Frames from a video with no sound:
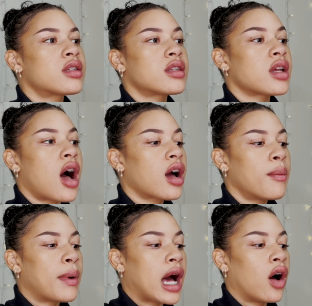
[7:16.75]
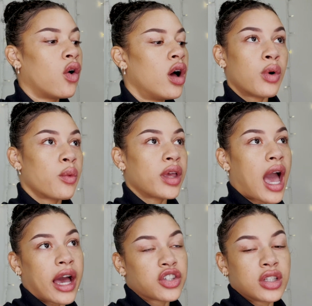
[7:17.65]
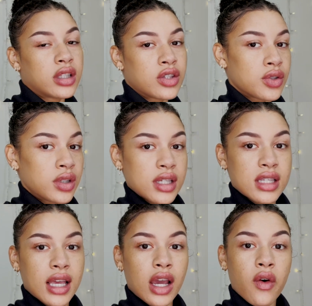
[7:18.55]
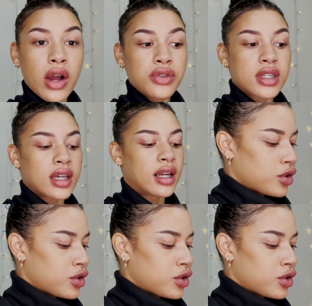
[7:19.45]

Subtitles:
to talk about what we actually do to stay grounded.